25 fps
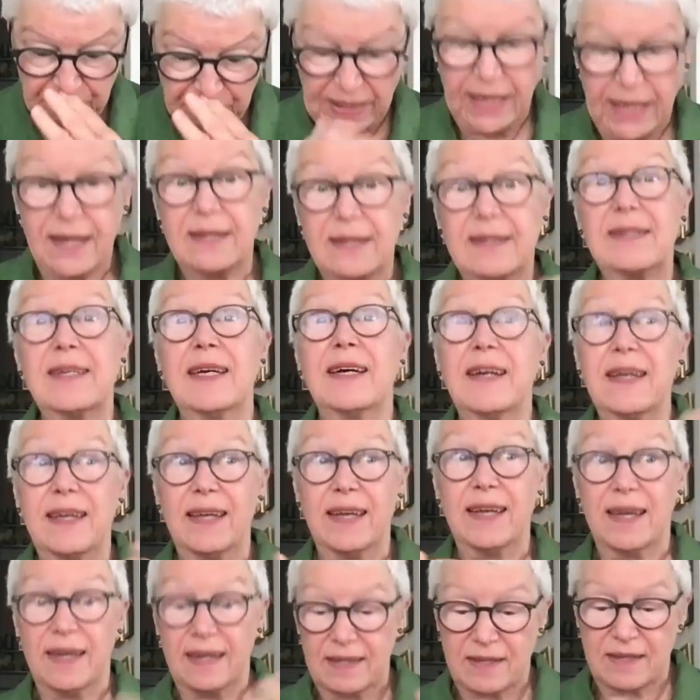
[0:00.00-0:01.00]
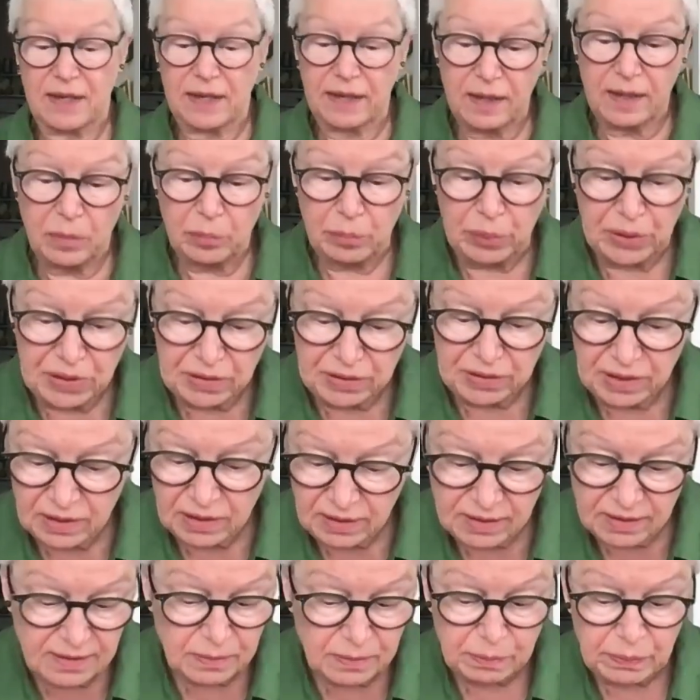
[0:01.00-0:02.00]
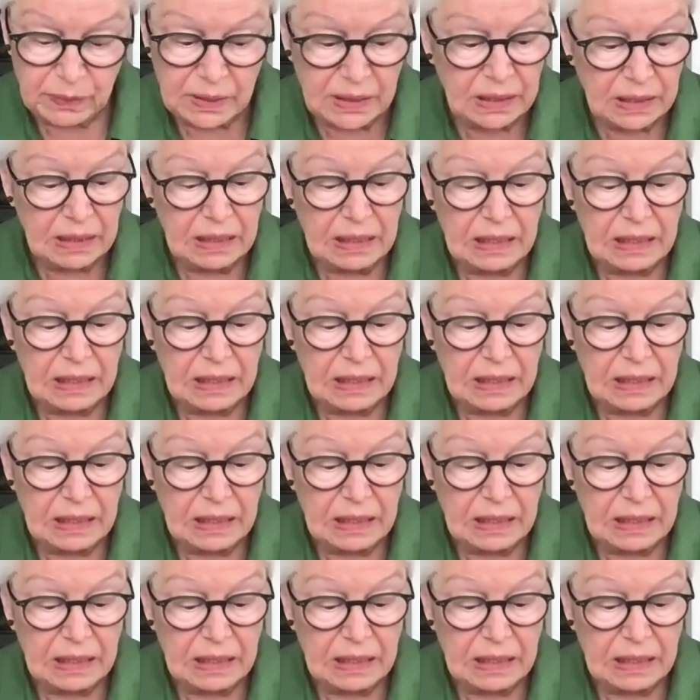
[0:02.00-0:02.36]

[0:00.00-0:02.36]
anti-imperialism,